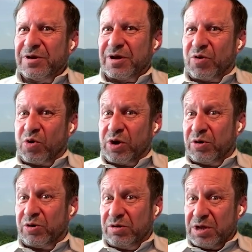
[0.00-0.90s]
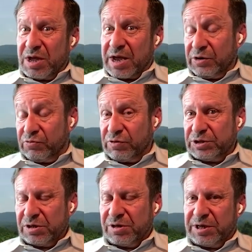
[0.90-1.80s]
Oil and
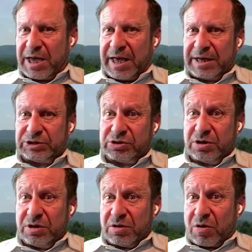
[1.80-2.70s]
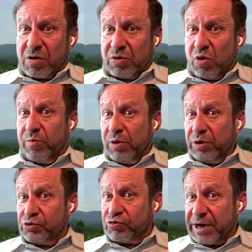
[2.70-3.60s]
increasingly gas are
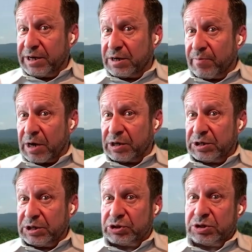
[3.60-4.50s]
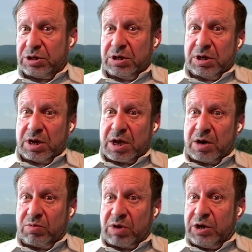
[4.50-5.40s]
globally traded commodities,
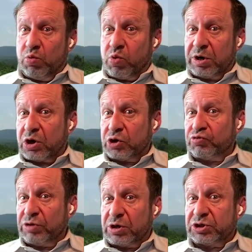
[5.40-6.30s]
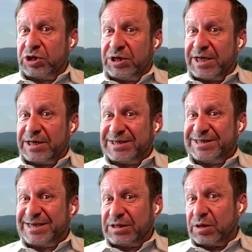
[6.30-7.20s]
and any one country doesn't get to
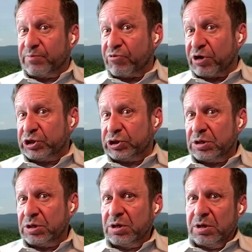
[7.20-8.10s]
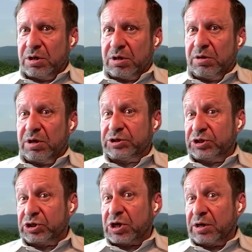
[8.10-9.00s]
set the price unless
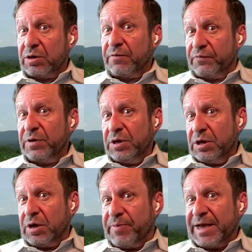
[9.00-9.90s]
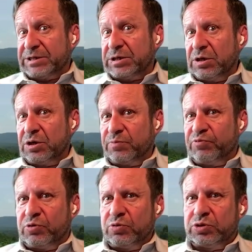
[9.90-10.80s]
it's got enough capacity to
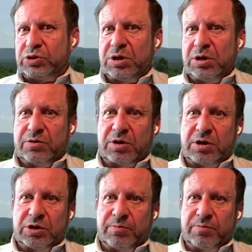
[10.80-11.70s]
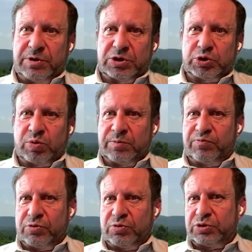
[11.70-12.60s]
produce that it can be the swing
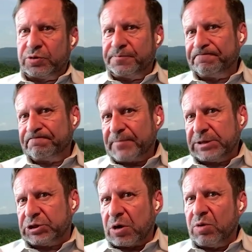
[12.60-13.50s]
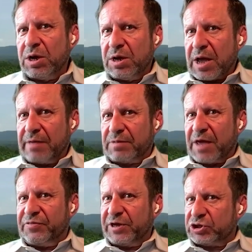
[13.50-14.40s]
producer. So
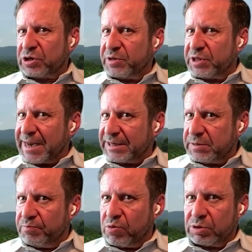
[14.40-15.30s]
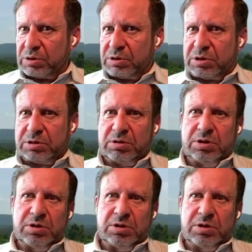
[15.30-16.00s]
I think some of that is important to